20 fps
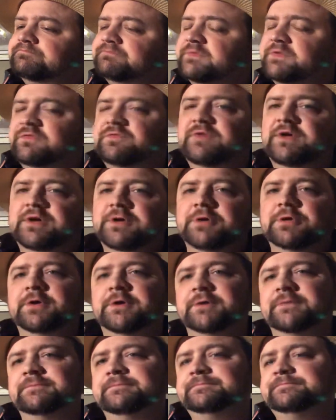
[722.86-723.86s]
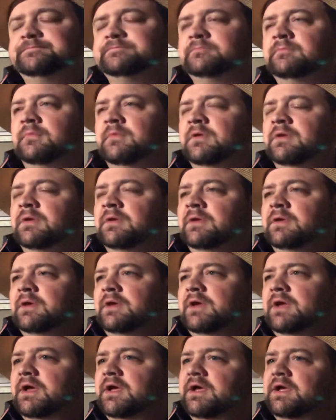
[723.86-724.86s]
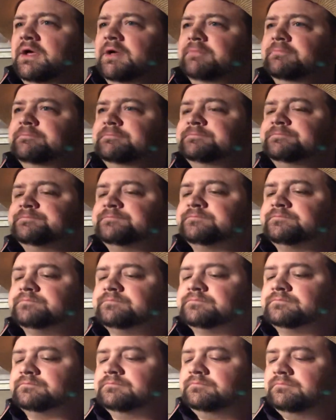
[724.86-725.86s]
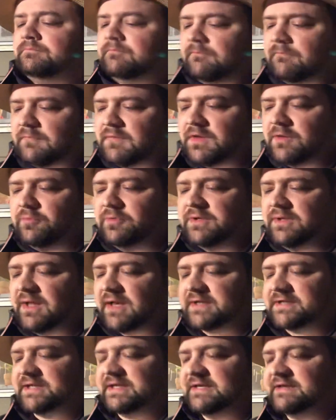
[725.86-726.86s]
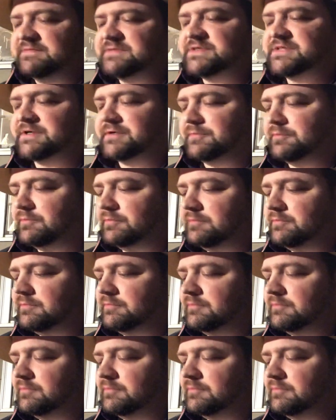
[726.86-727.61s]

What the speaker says: It's very good. I would like to give some